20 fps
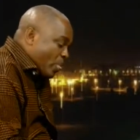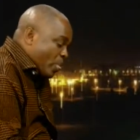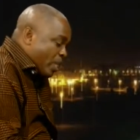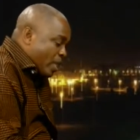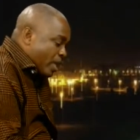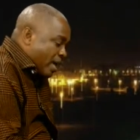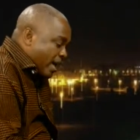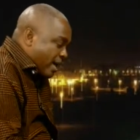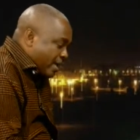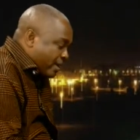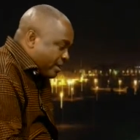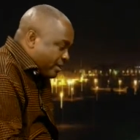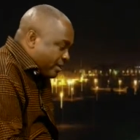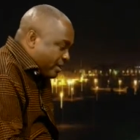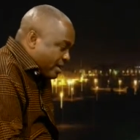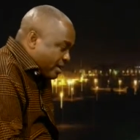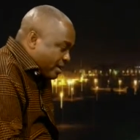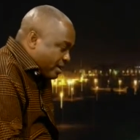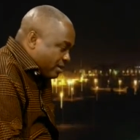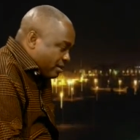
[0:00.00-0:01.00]
And
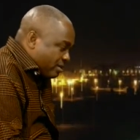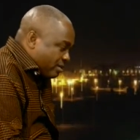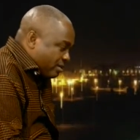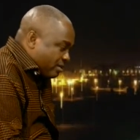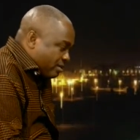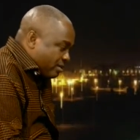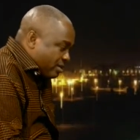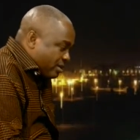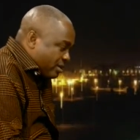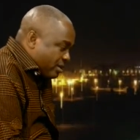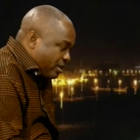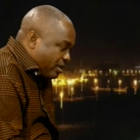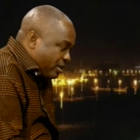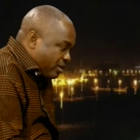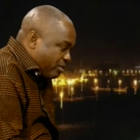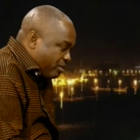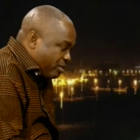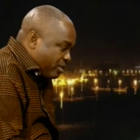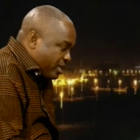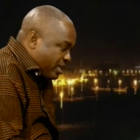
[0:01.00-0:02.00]
uh, the
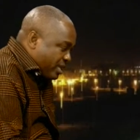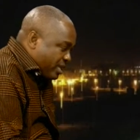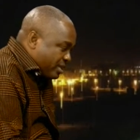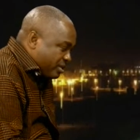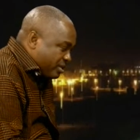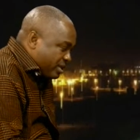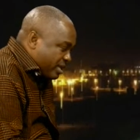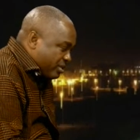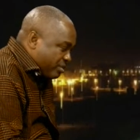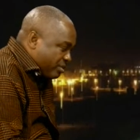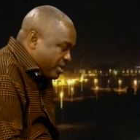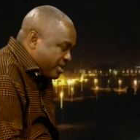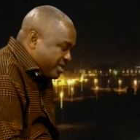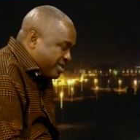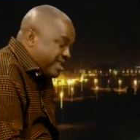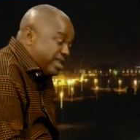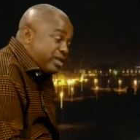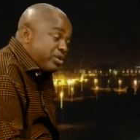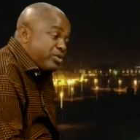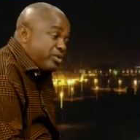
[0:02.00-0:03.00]
bill has now been
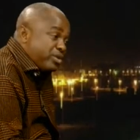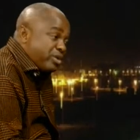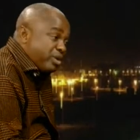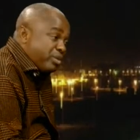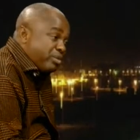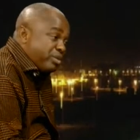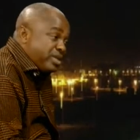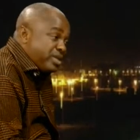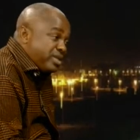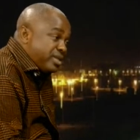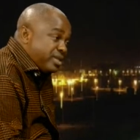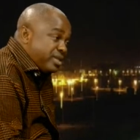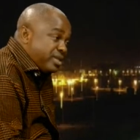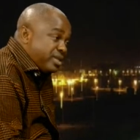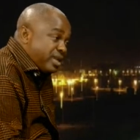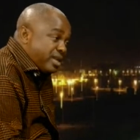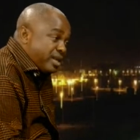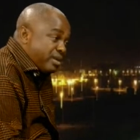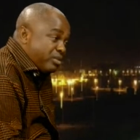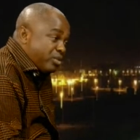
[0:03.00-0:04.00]
sent to the committee,
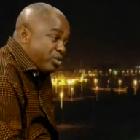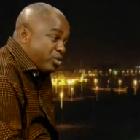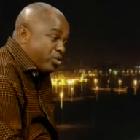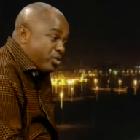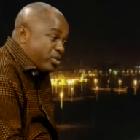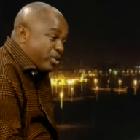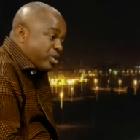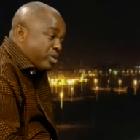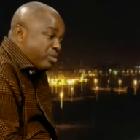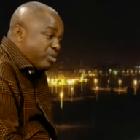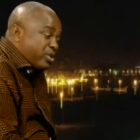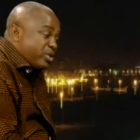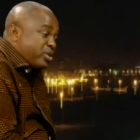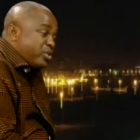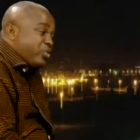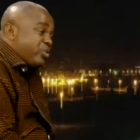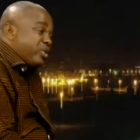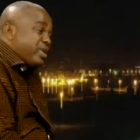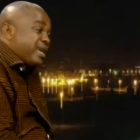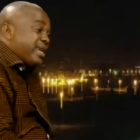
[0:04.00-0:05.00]
and I'm sure the committee
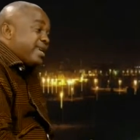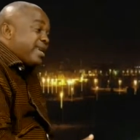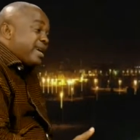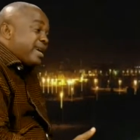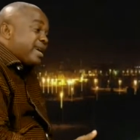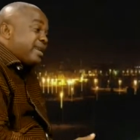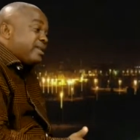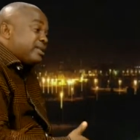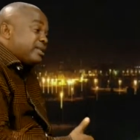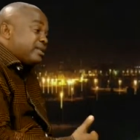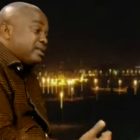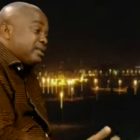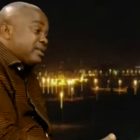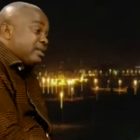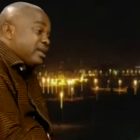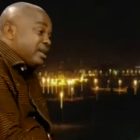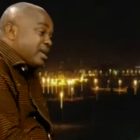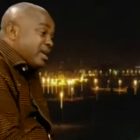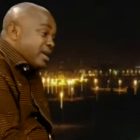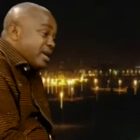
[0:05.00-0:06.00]
will again
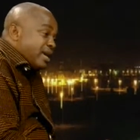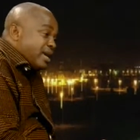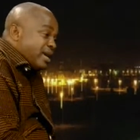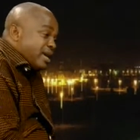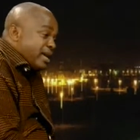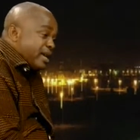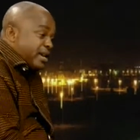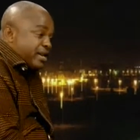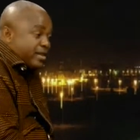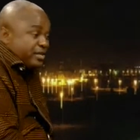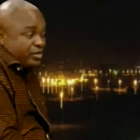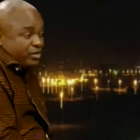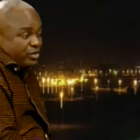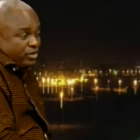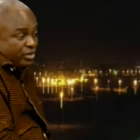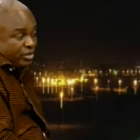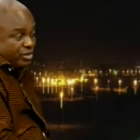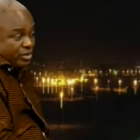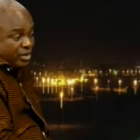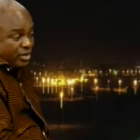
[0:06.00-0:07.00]

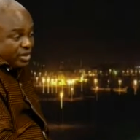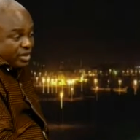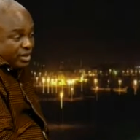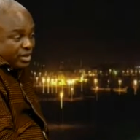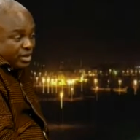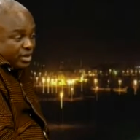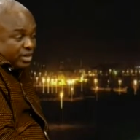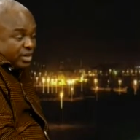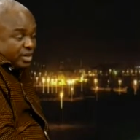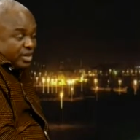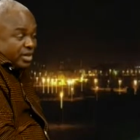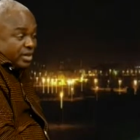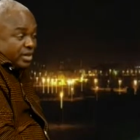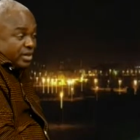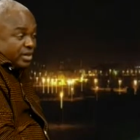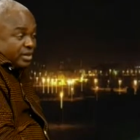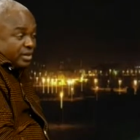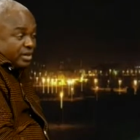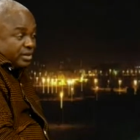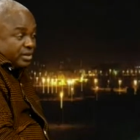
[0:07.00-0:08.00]
engage the
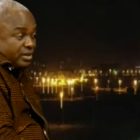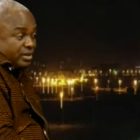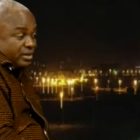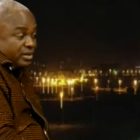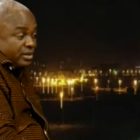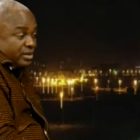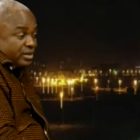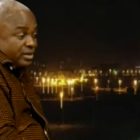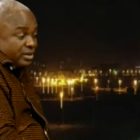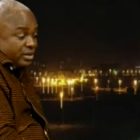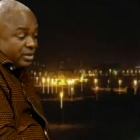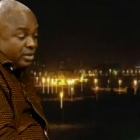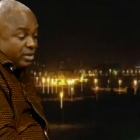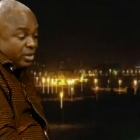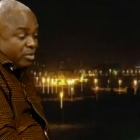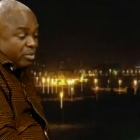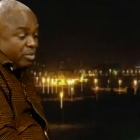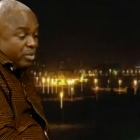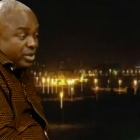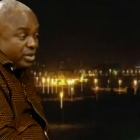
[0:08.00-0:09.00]
uh, the
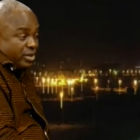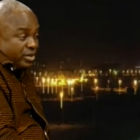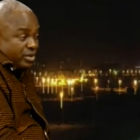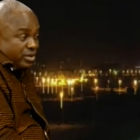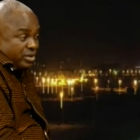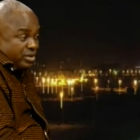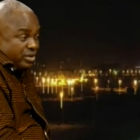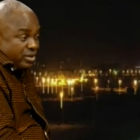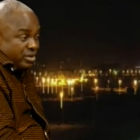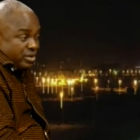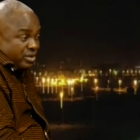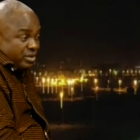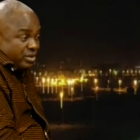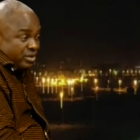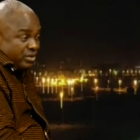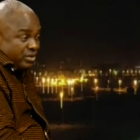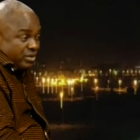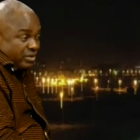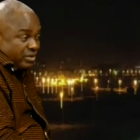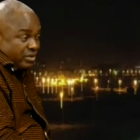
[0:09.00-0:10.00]
operators
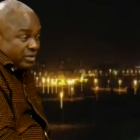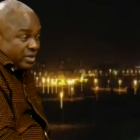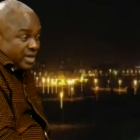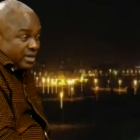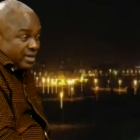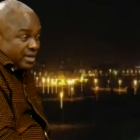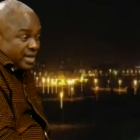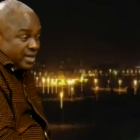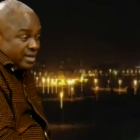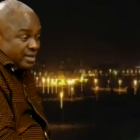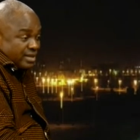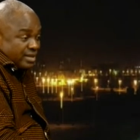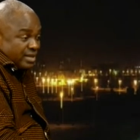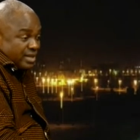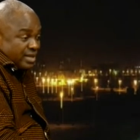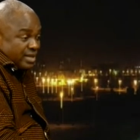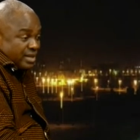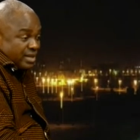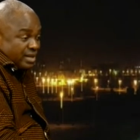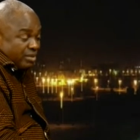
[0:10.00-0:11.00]
uh, and, and
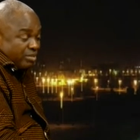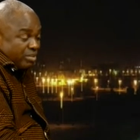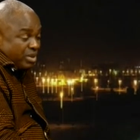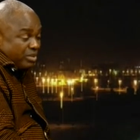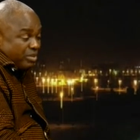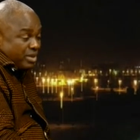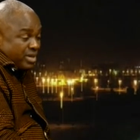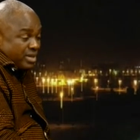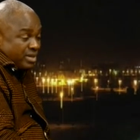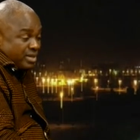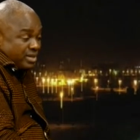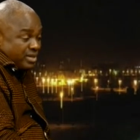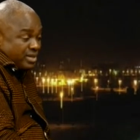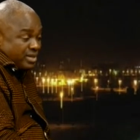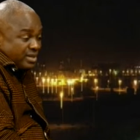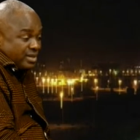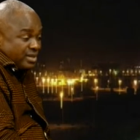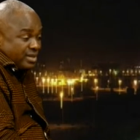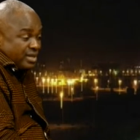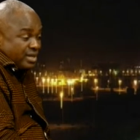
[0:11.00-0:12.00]
see the implementers
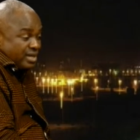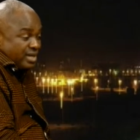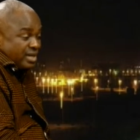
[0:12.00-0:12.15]
and see